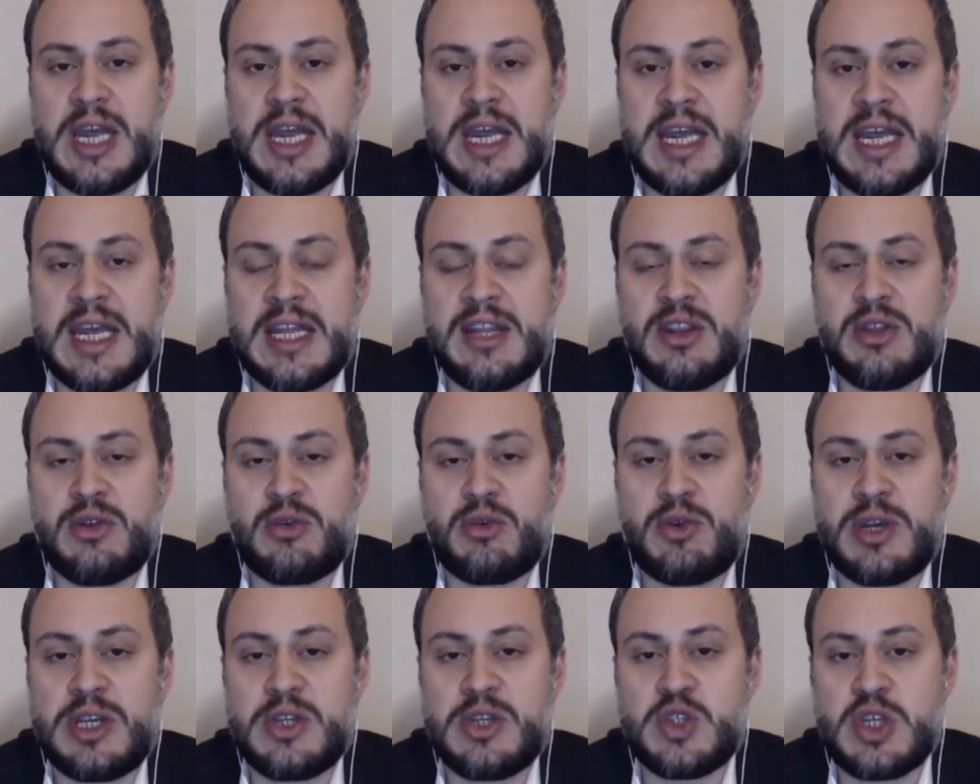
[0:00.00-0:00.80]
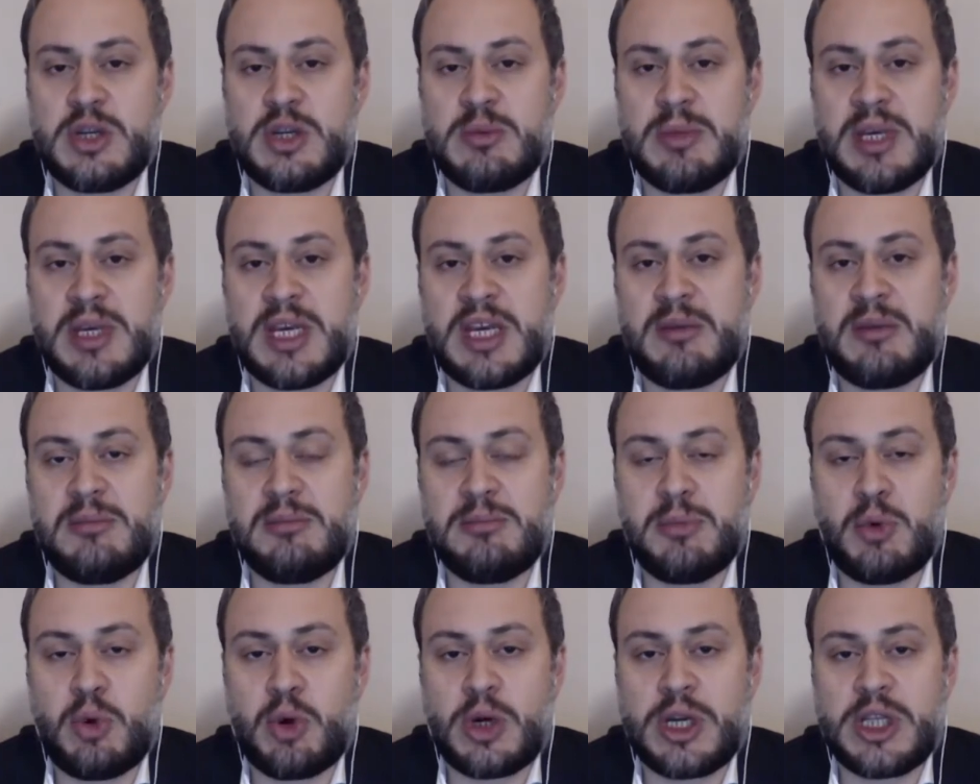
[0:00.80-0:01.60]
in the region become
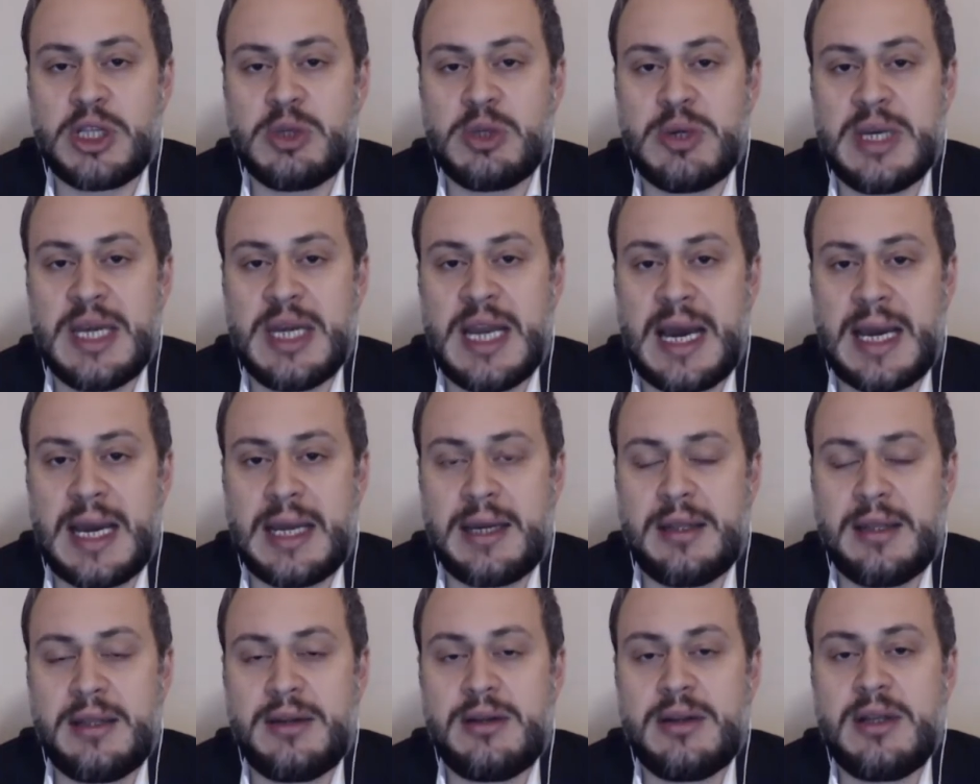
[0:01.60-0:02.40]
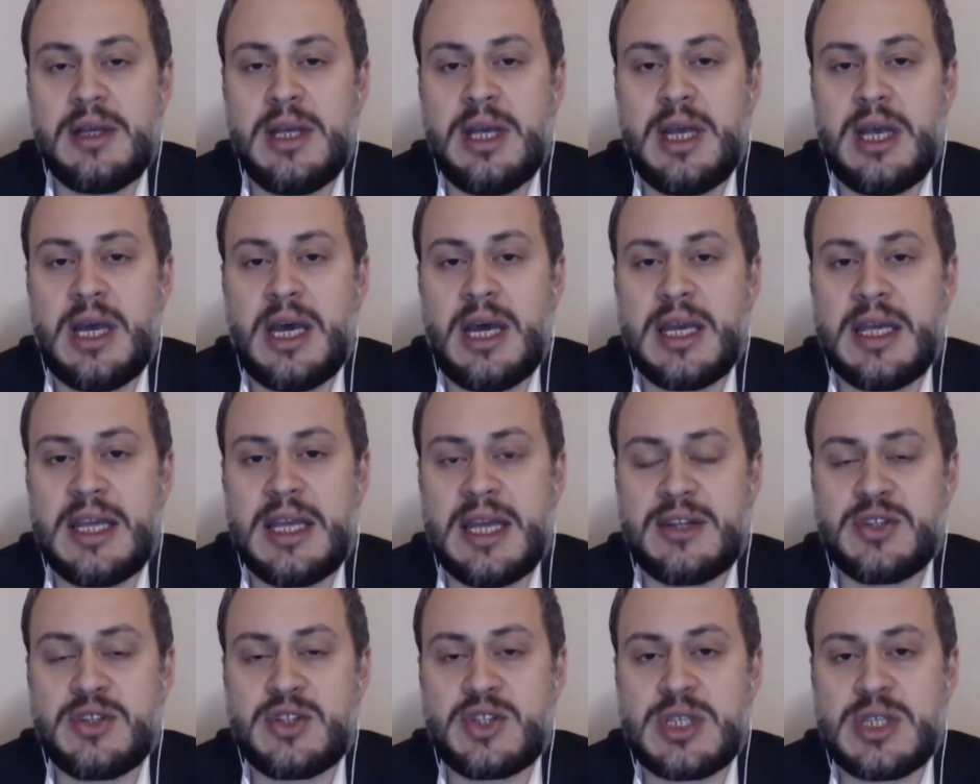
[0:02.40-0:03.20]
more united
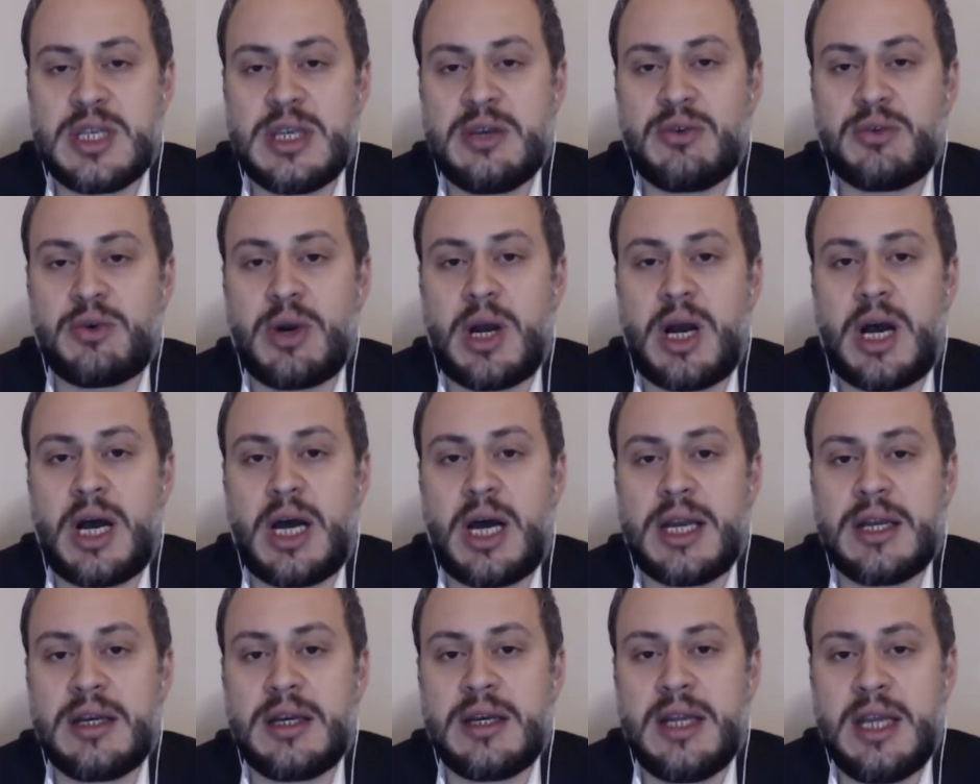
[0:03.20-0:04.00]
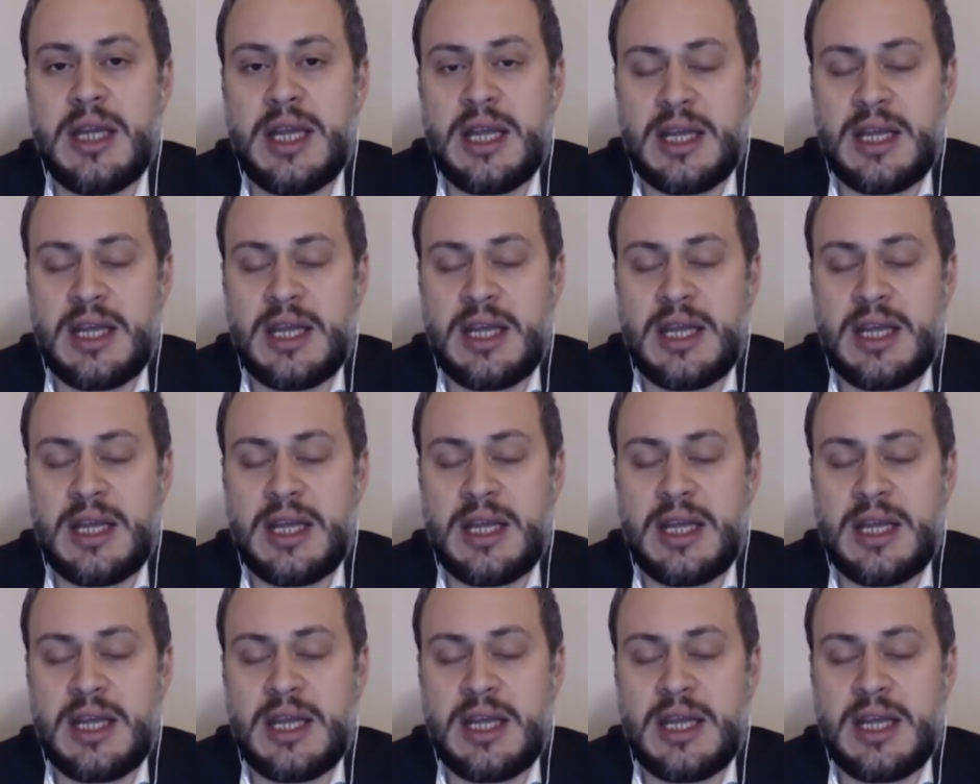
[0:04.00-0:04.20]
against Iran,